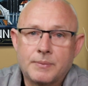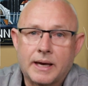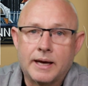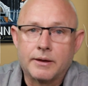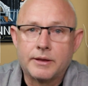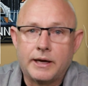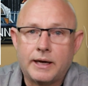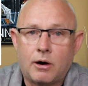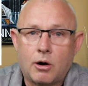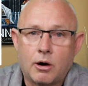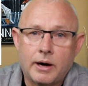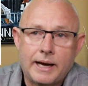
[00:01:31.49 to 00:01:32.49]
Now, they
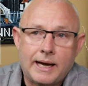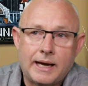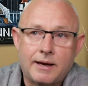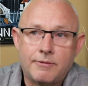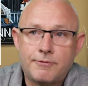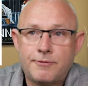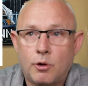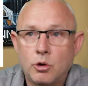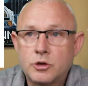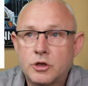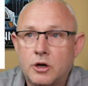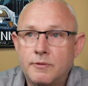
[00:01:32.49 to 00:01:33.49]
are a
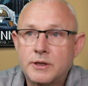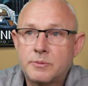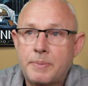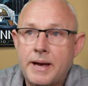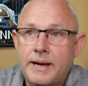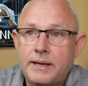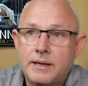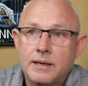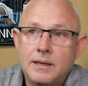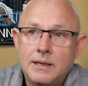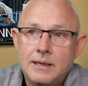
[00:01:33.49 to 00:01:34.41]
full-service bank